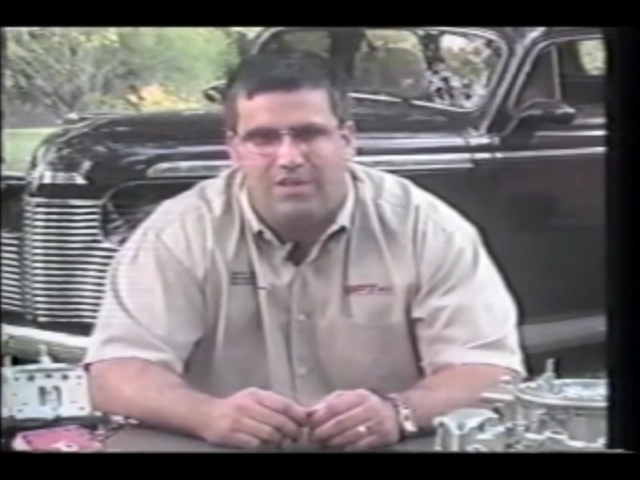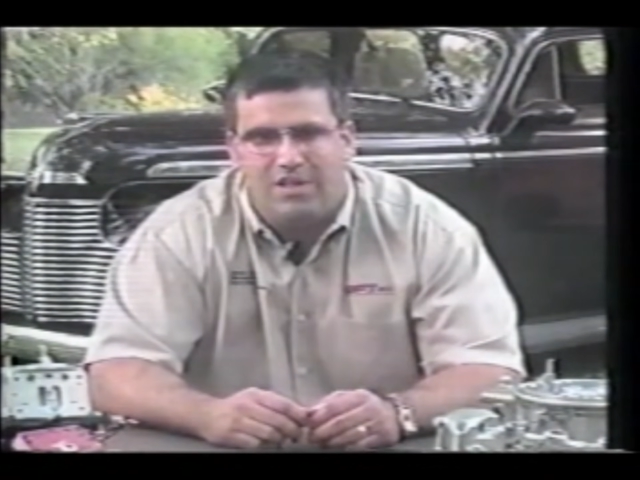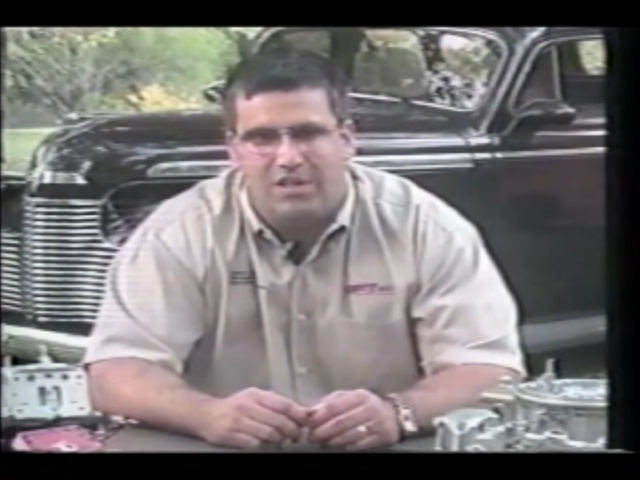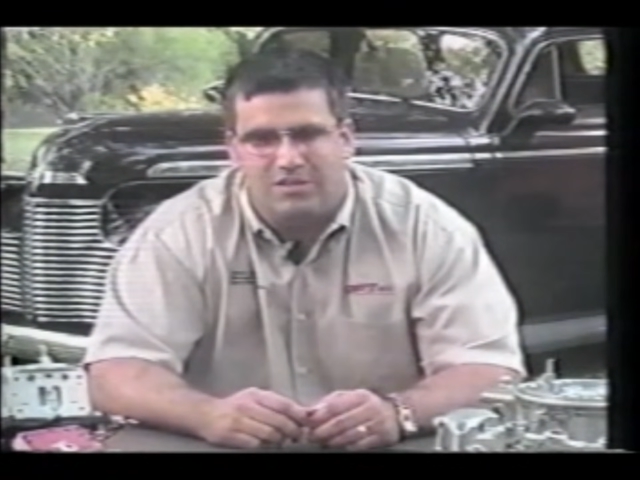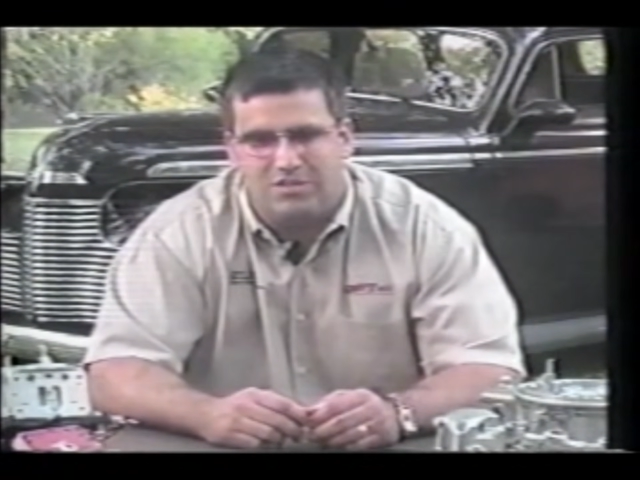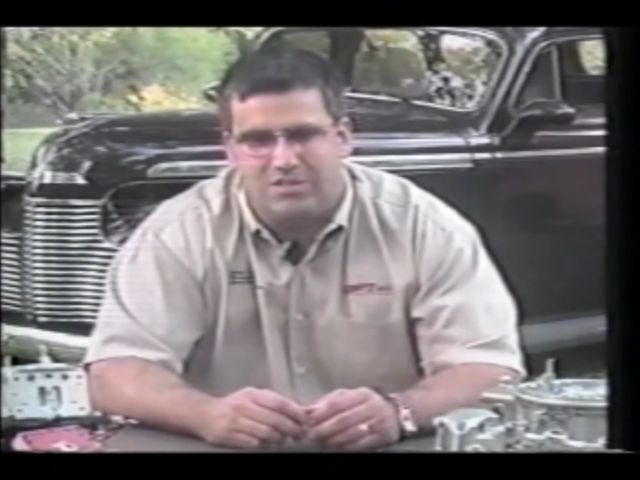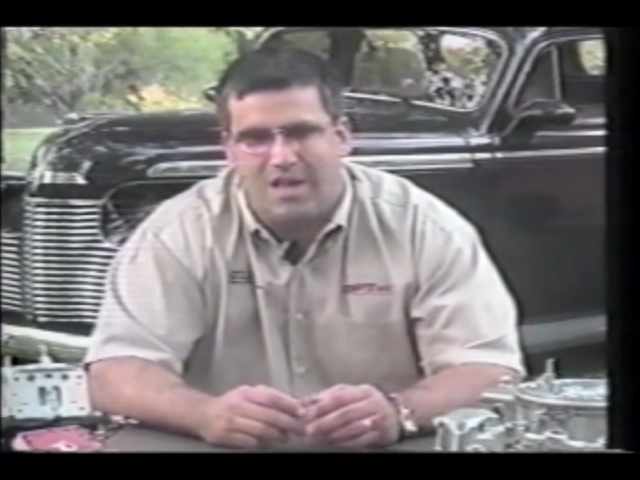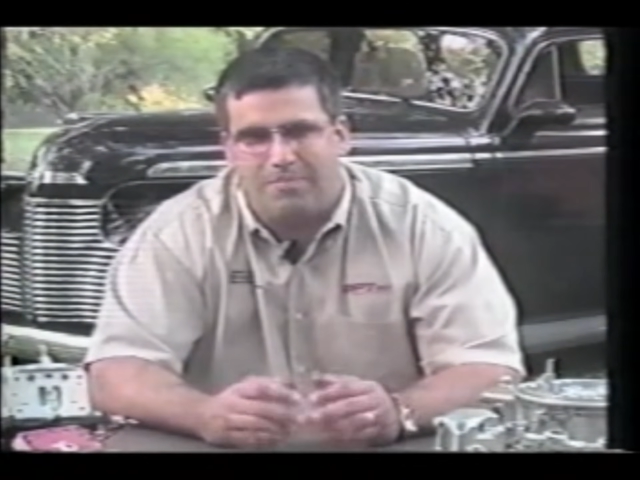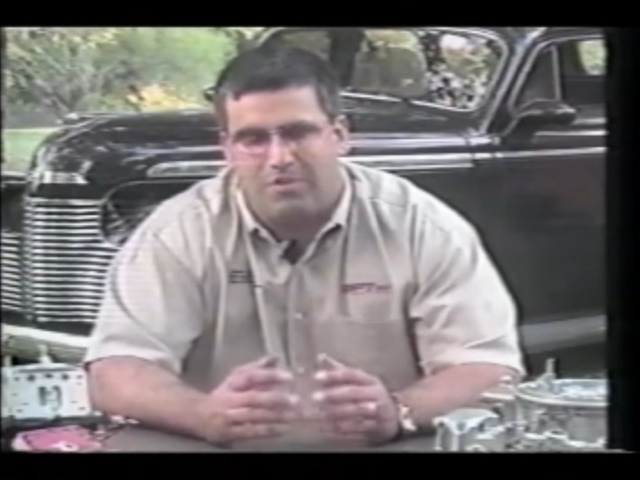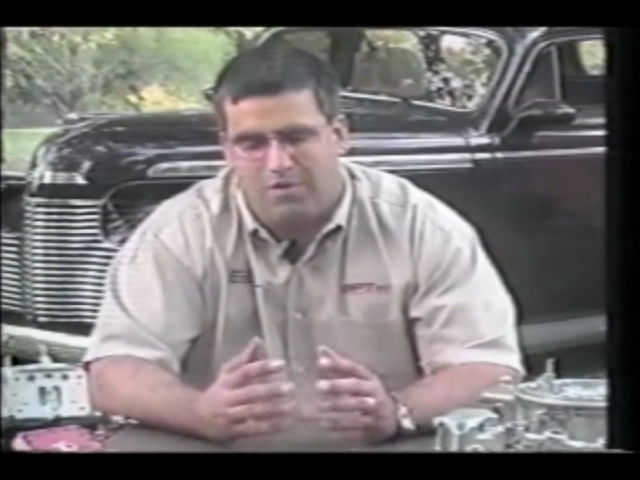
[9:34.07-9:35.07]
This will stop
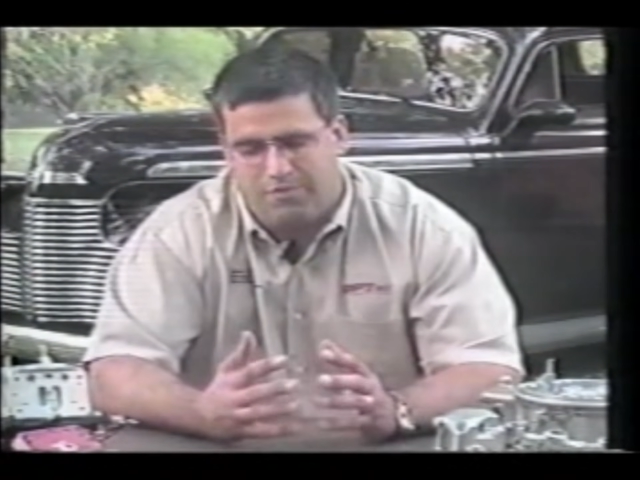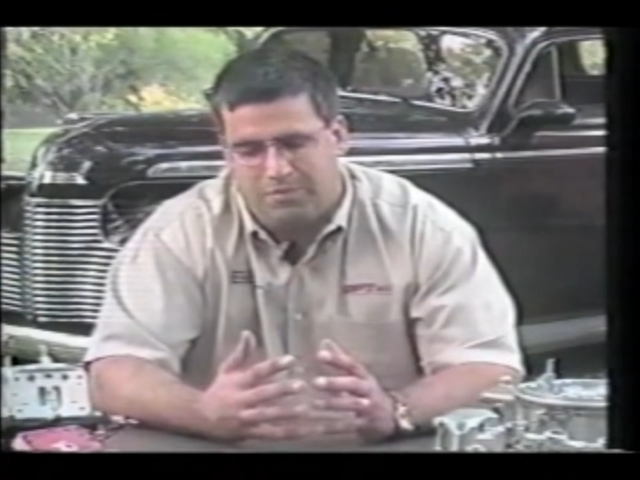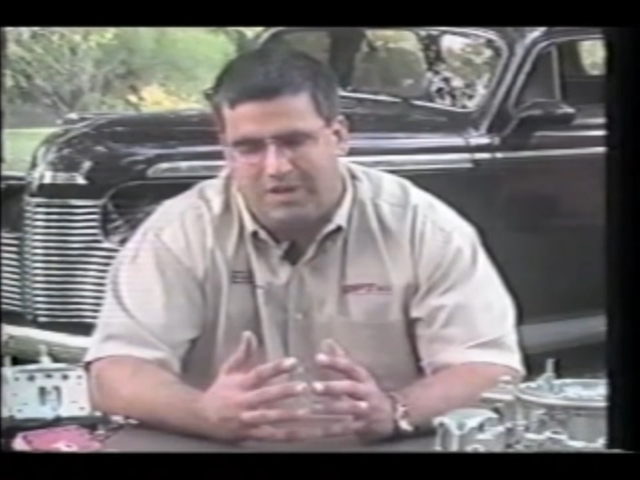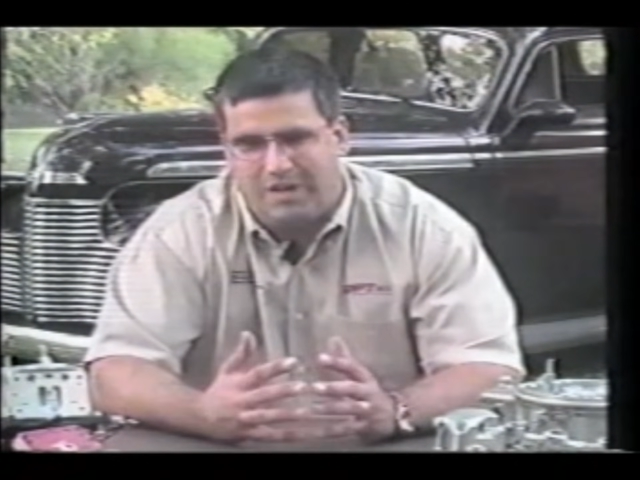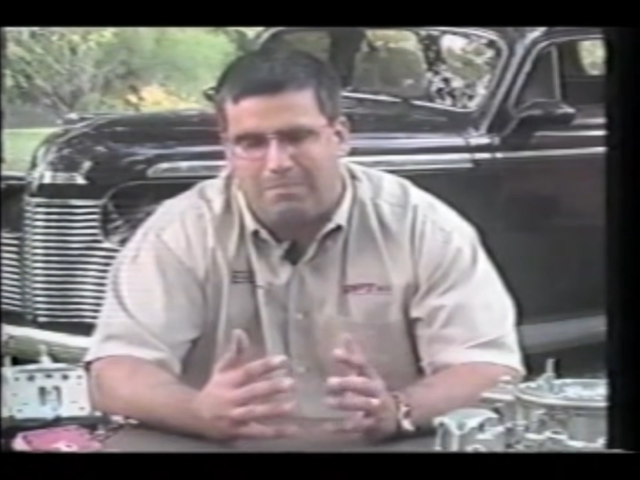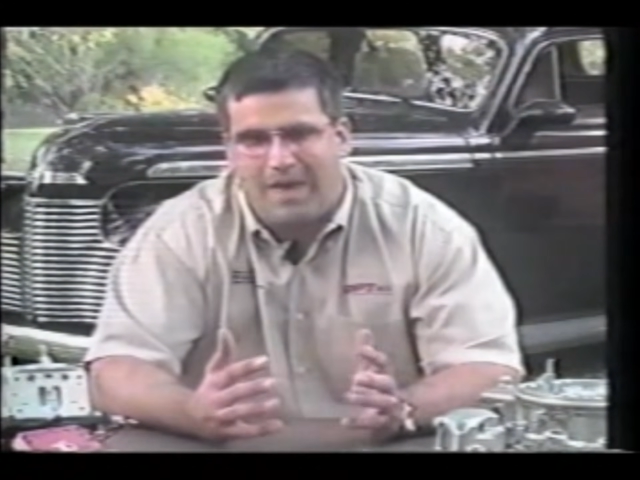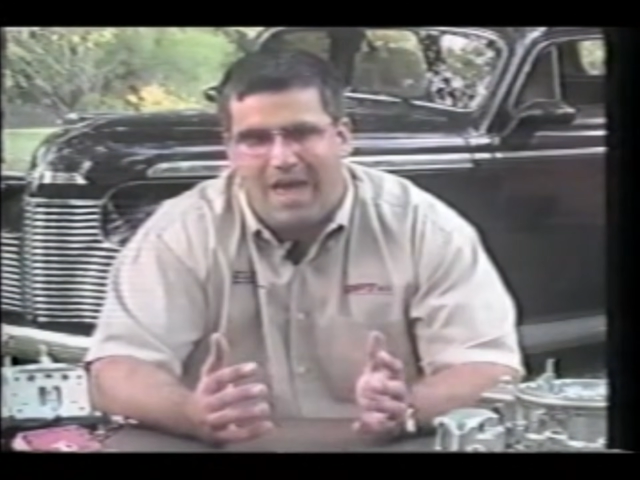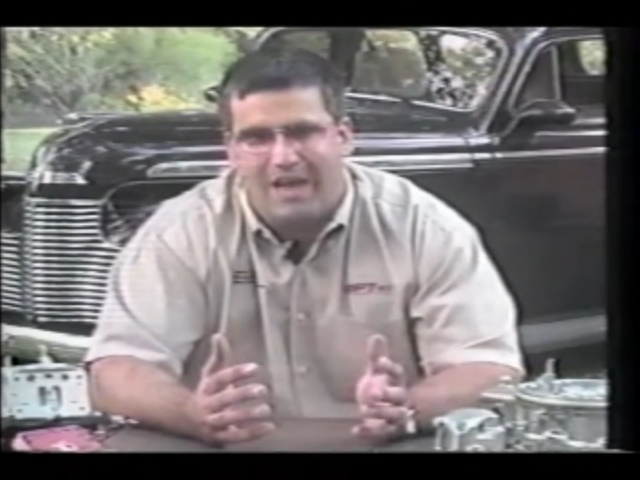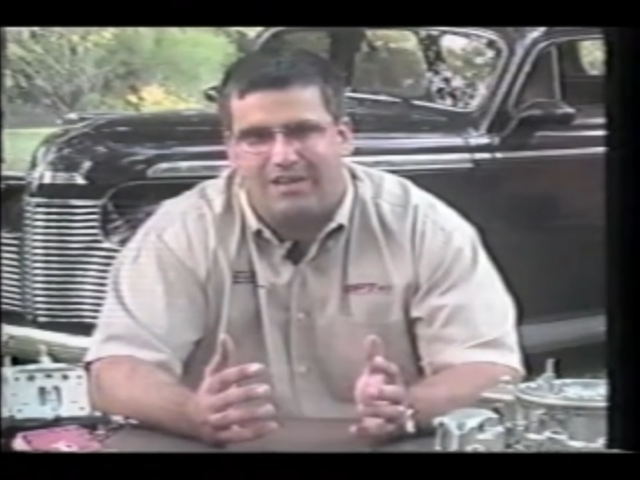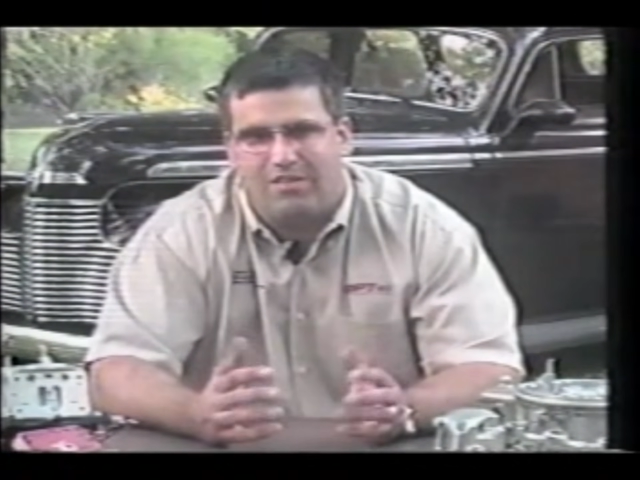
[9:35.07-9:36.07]
dirt from getting
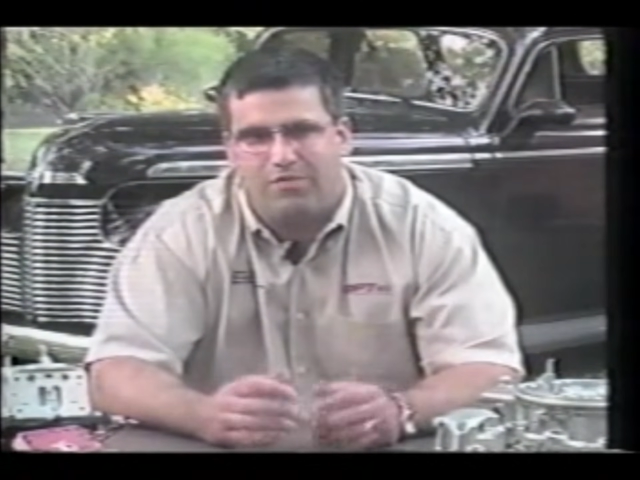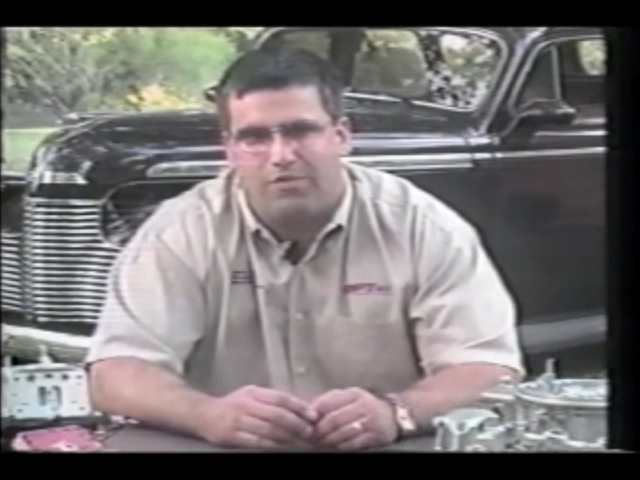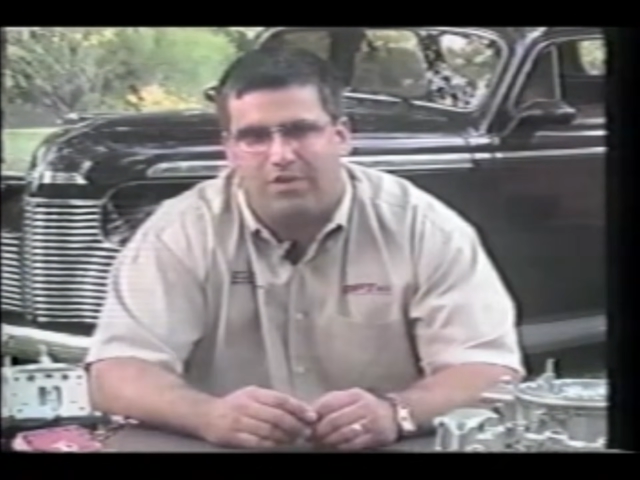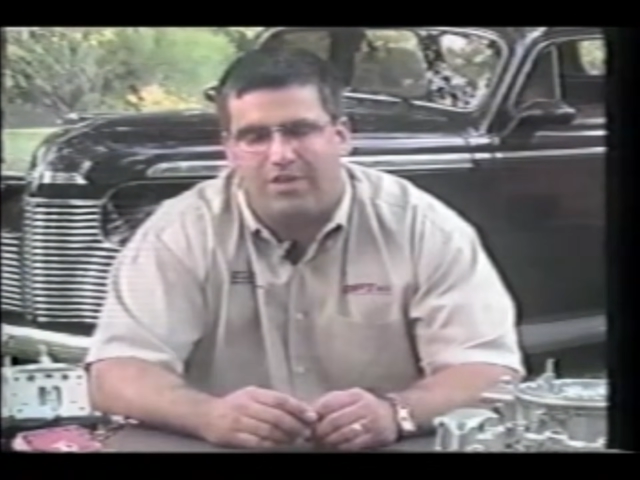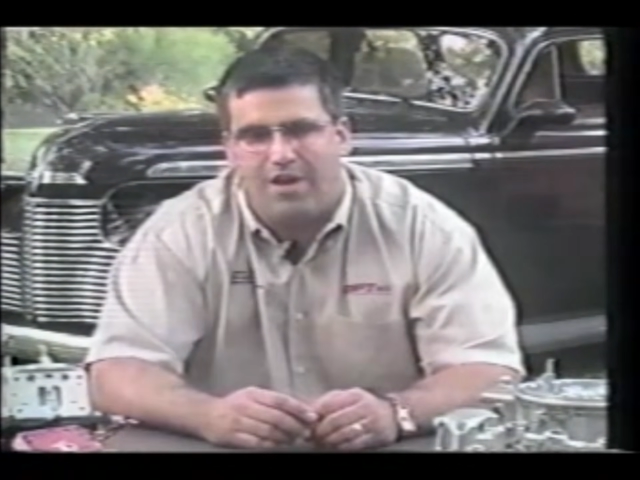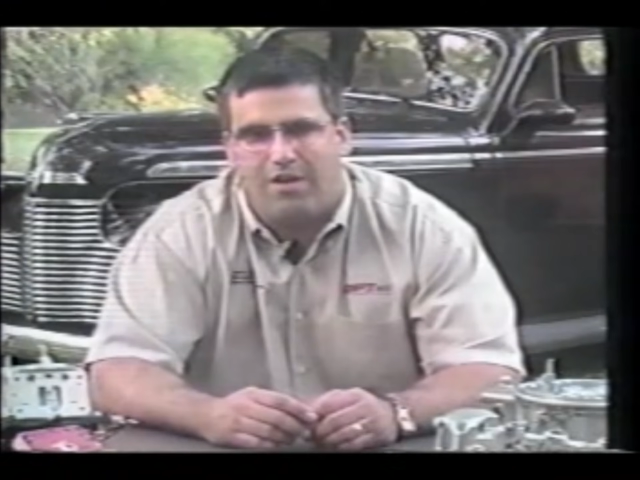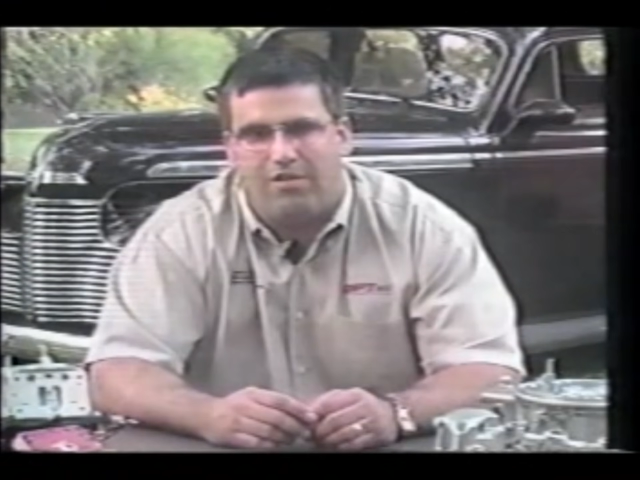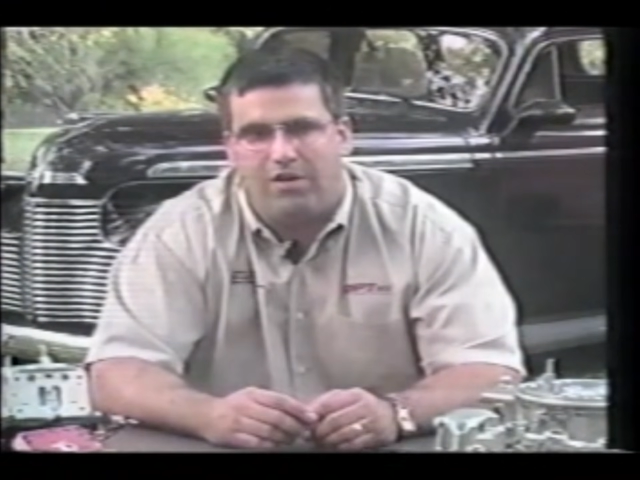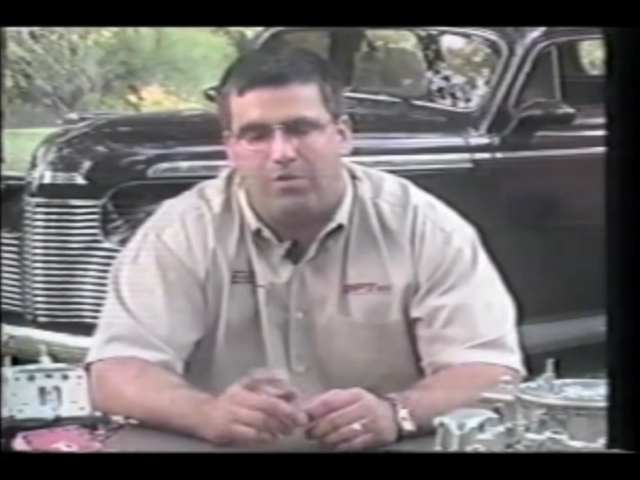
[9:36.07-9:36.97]
packed on the front of the air cleaner,